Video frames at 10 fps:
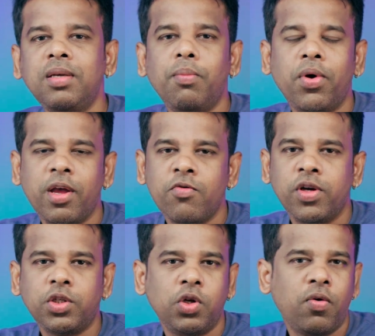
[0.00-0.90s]
bokeh
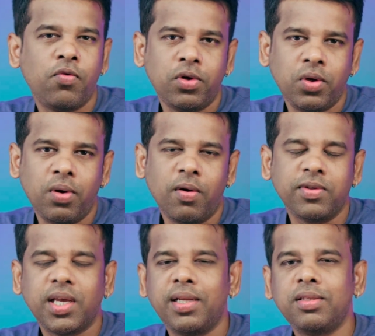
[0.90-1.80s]
effect in your photographs
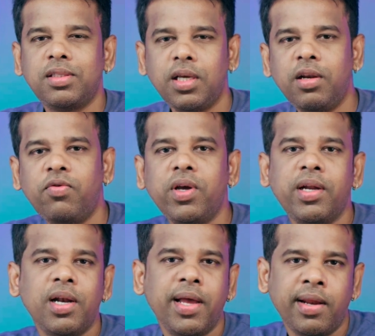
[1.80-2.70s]
can
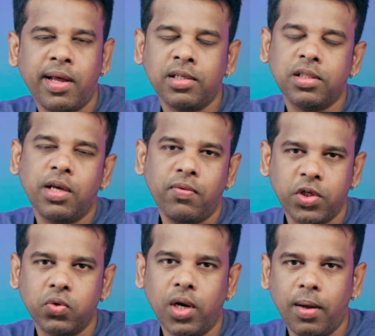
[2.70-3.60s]
significantly enhance their
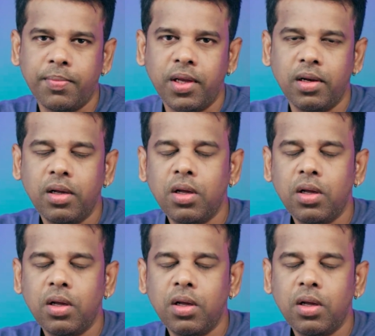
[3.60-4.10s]
visual appeal.